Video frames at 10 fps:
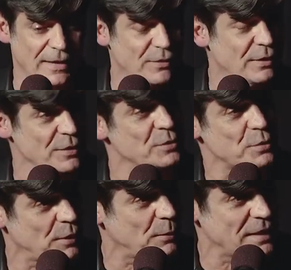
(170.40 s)
even if it's
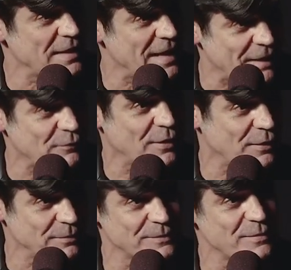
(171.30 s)
true, it
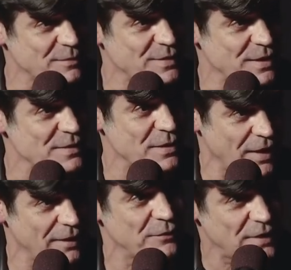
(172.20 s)
never sees the
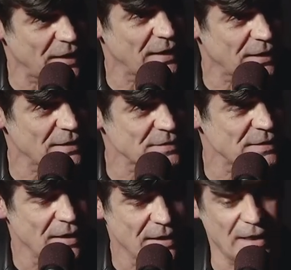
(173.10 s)
light of day because
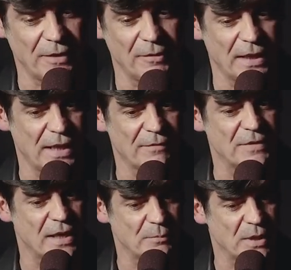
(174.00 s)
I already have
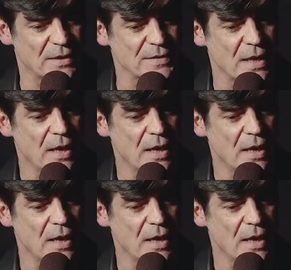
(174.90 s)
nightmares.